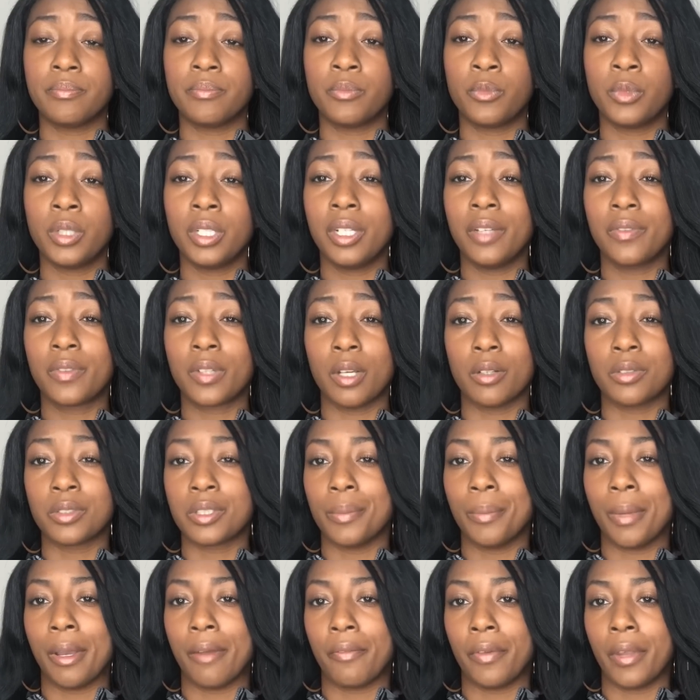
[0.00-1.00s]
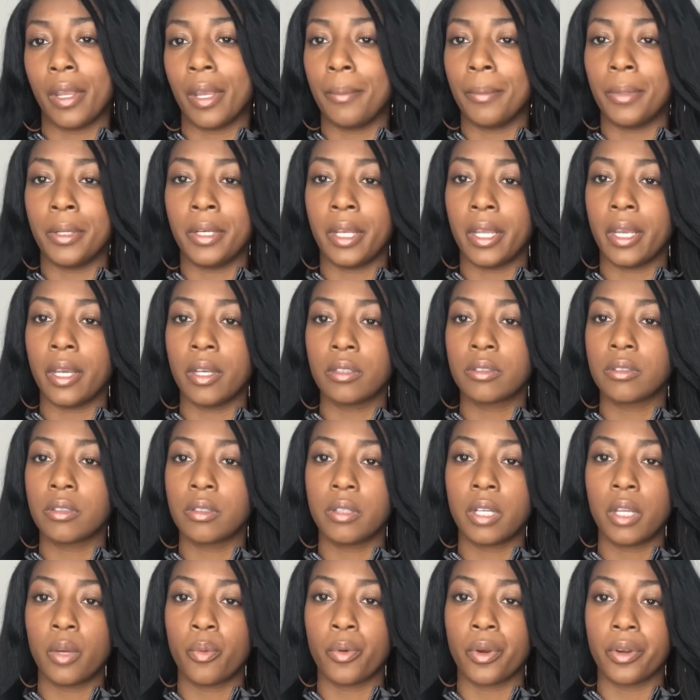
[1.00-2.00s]
we live close to my family now, so
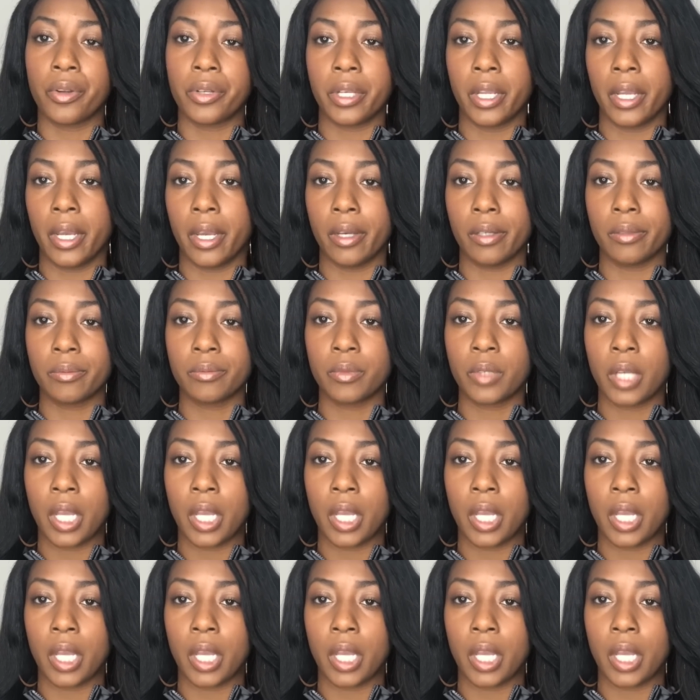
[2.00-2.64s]
that worked out.